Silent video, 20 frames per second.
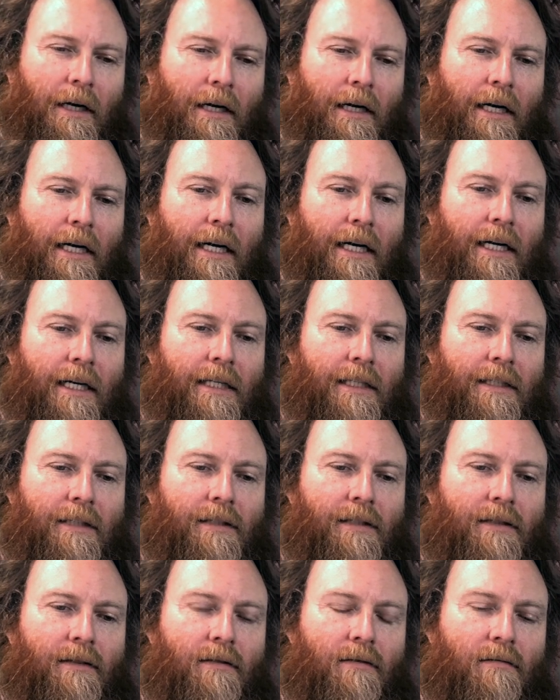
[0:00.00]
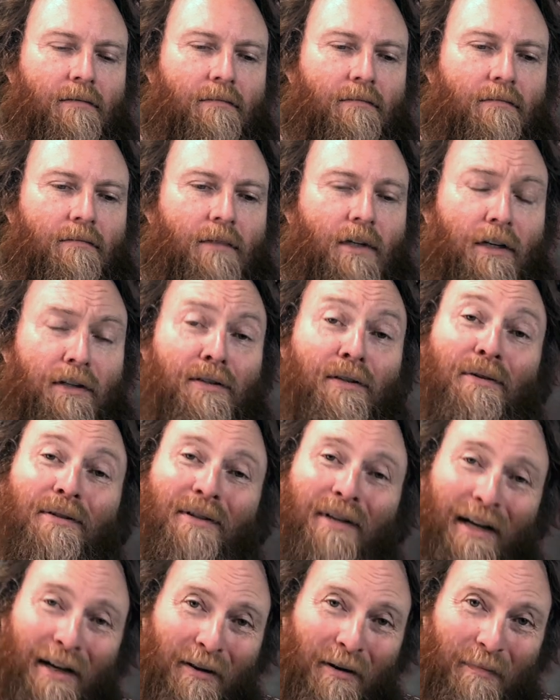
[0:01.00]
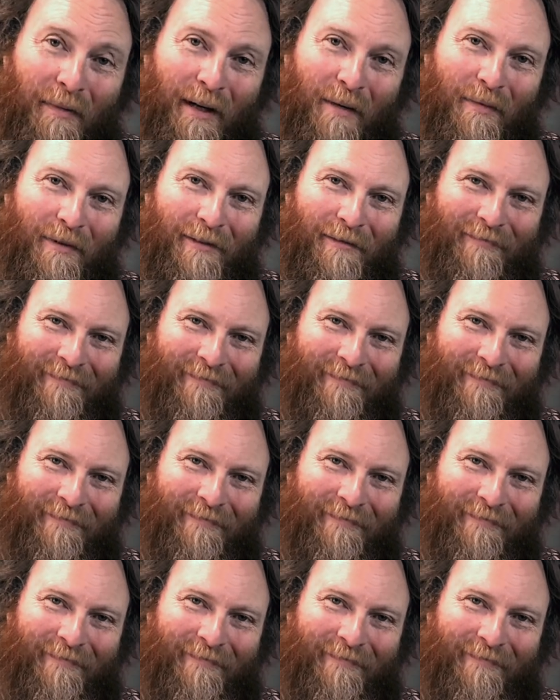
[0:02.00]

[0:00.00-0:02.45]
And also to other people.